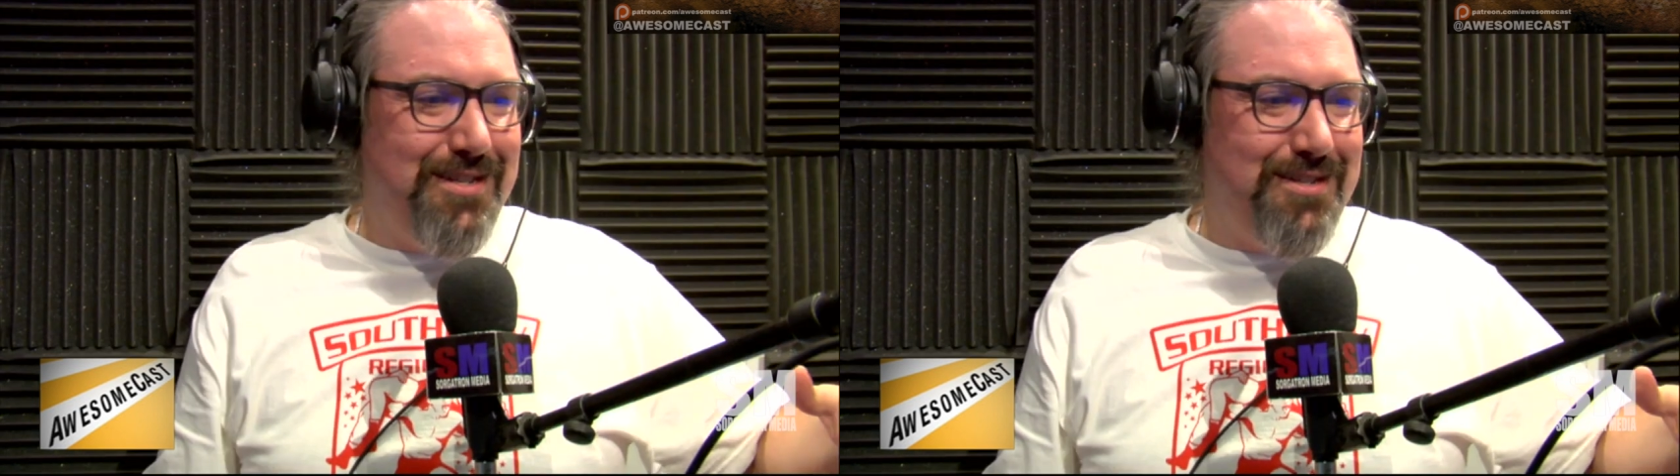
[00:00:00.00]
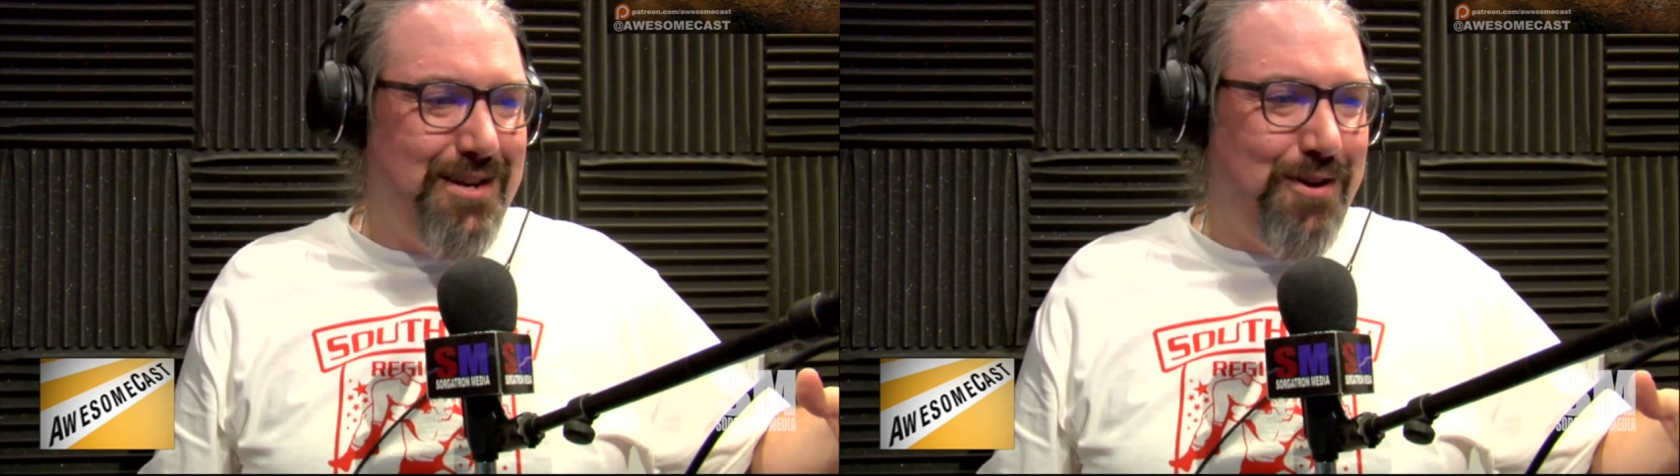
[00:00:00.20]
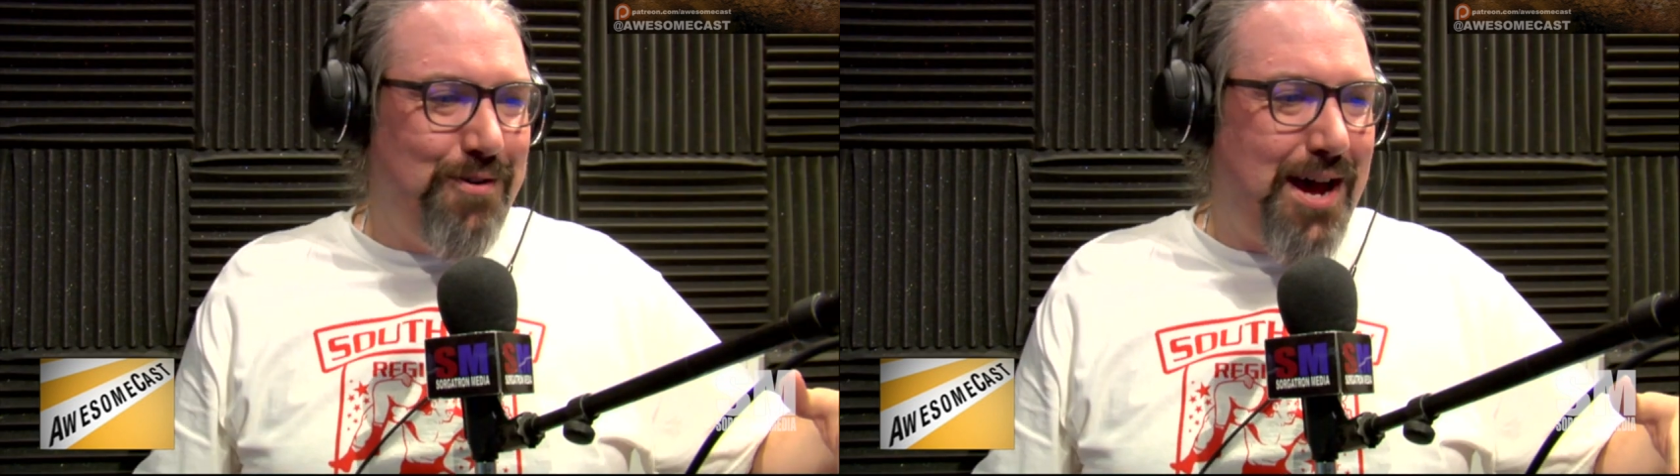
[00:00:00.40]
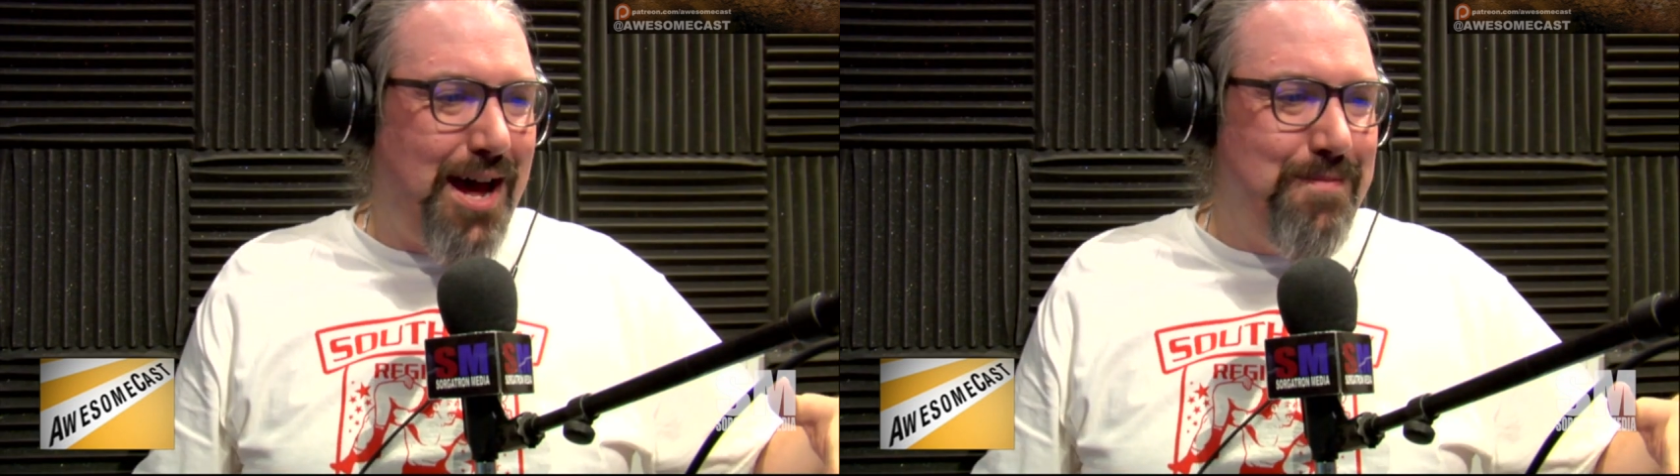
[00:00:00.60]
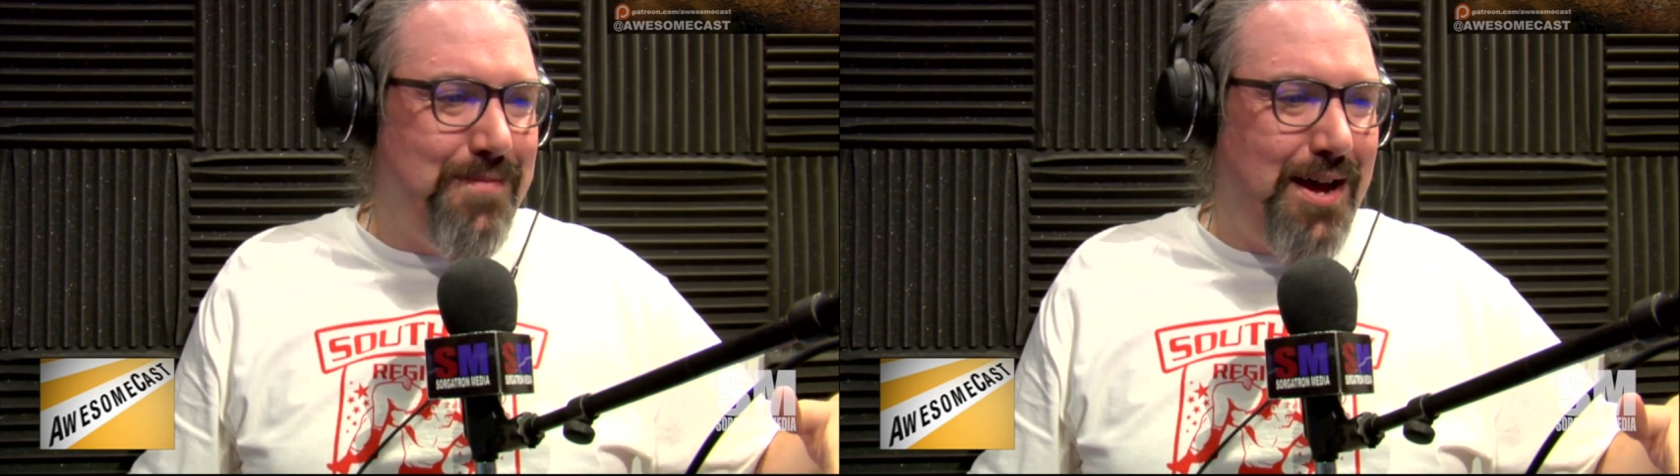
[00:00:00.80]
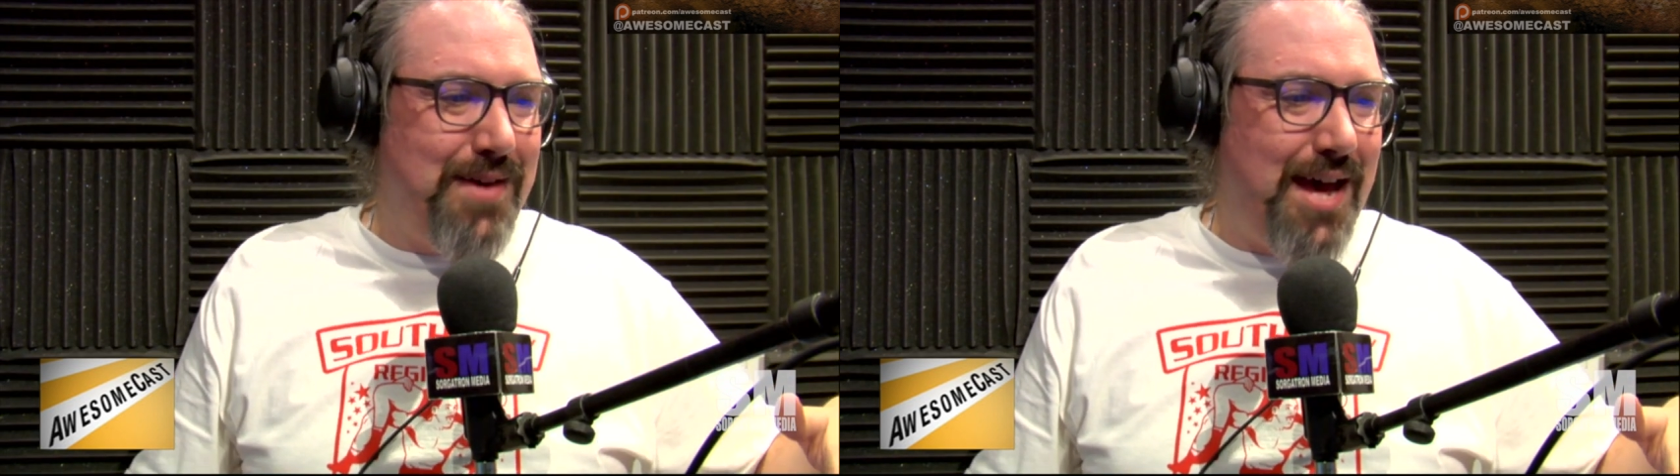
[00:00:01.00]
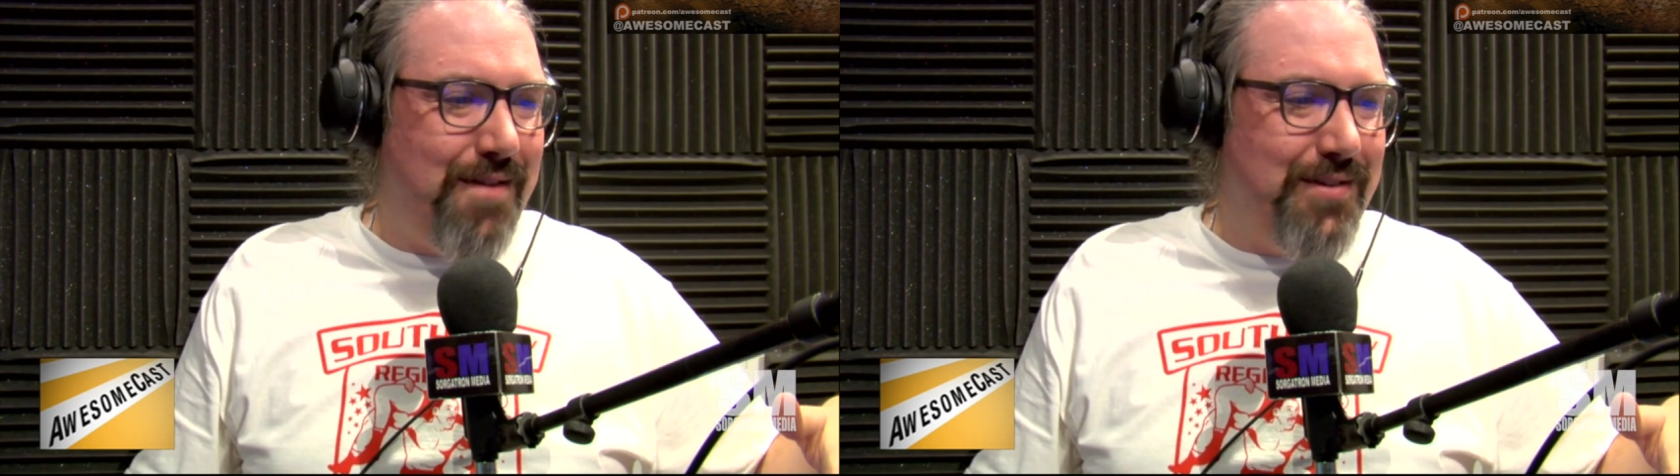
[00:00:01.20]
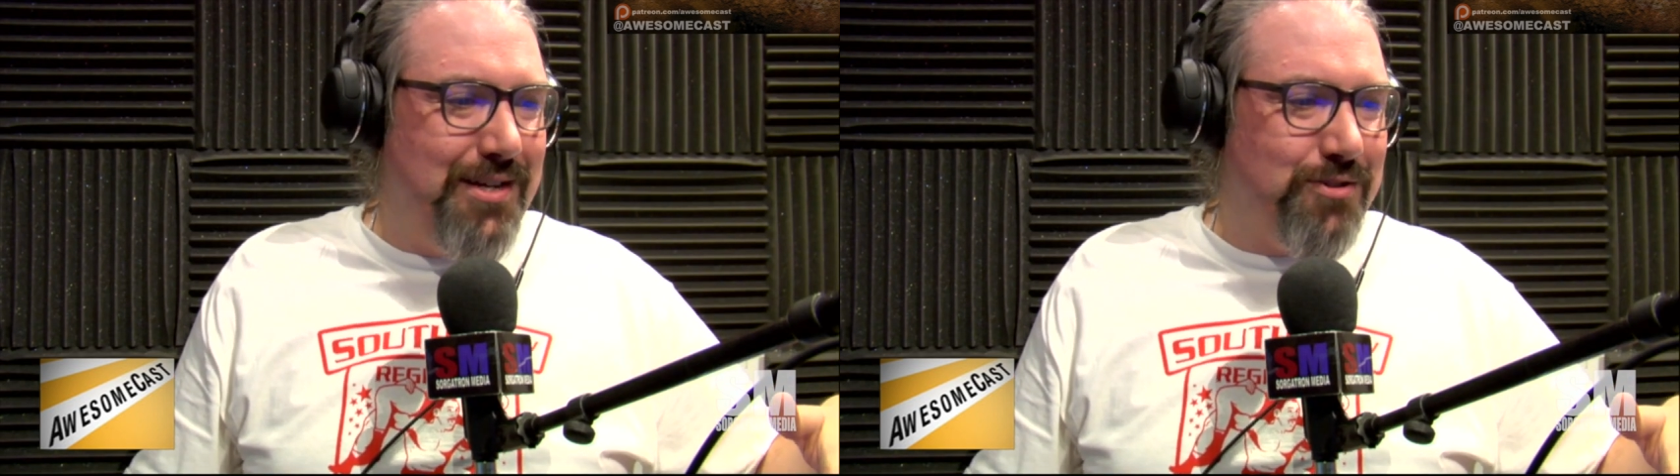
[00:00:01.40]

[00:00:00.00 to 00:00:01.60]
So I'm having